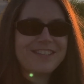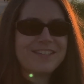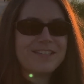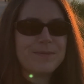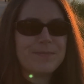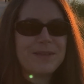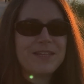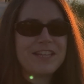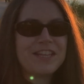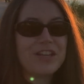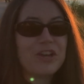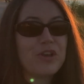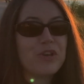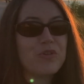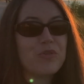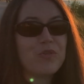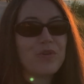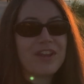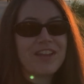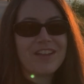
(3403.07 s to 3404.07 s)
to meeting a
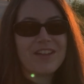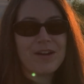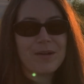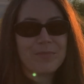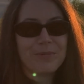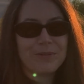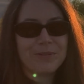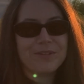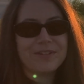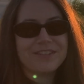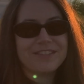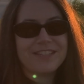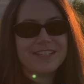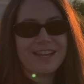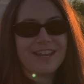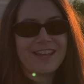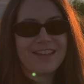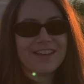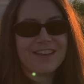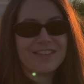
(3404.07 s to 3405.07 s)
great couple
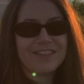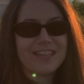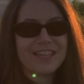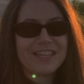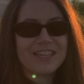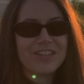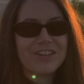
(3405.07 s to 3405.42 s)
today on Lake